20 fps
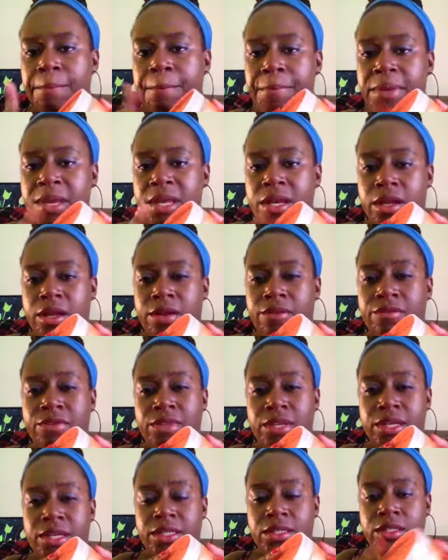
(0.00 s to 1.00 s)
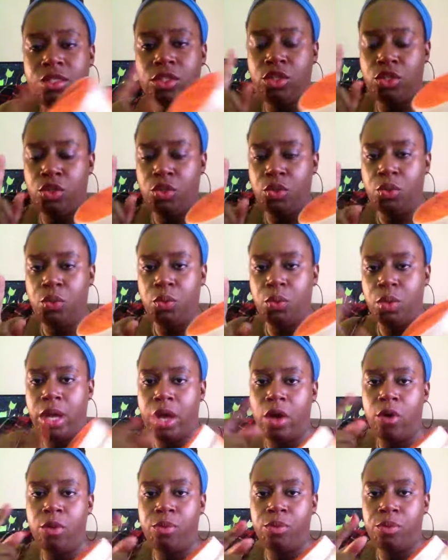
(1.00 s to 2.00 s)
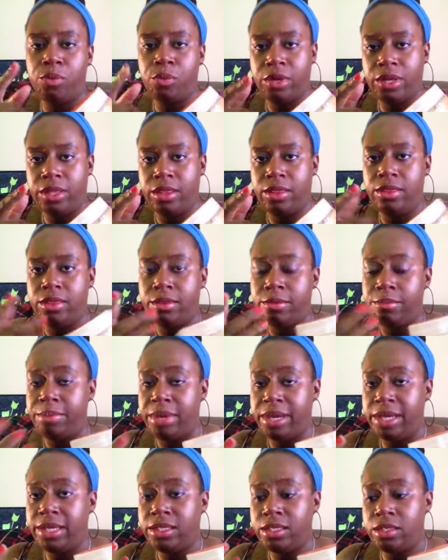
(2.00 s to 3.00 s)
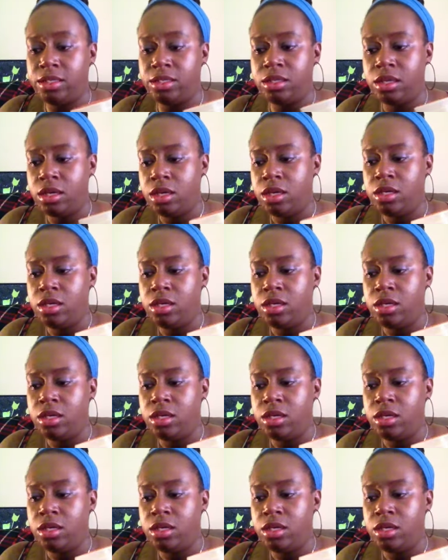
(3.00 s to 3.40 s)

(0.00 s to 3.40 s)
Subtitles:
bit of this to help with the base